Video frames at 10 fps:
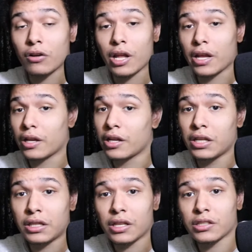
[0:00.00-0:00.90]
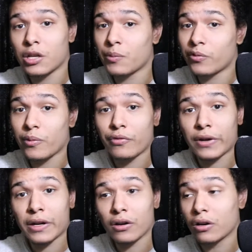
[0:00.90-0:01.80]
Like anything that's coming from a
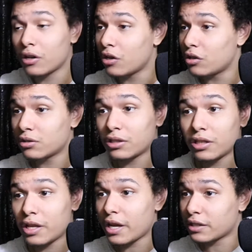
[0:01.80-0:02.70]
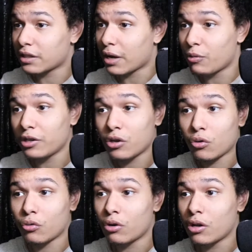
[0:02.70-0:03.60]
flare to the next. Like we
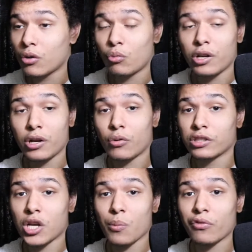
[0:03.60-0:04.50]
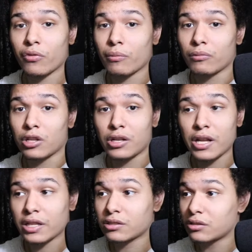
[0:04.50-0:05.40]
know it's coming from the
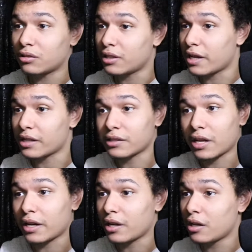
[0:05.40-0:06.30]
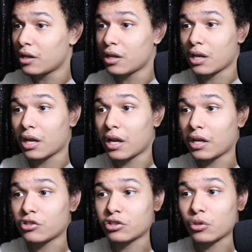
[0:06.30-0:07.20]
next to the next. Like. It
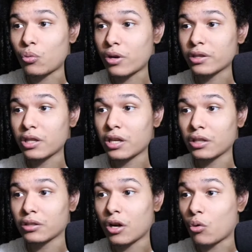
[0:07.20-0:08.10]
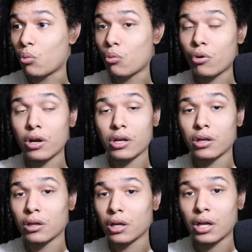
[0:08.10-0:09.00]
ain't just a one thing.
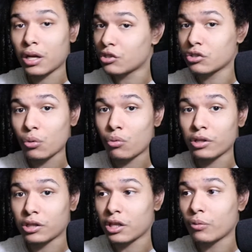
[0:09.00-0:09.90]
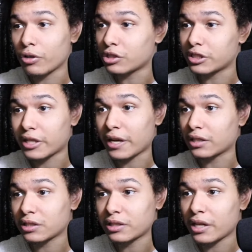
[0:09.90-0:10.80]
It ain't just a one thing where it's just like a
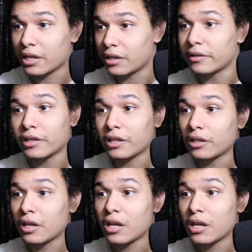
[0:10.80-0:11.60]
standing thing.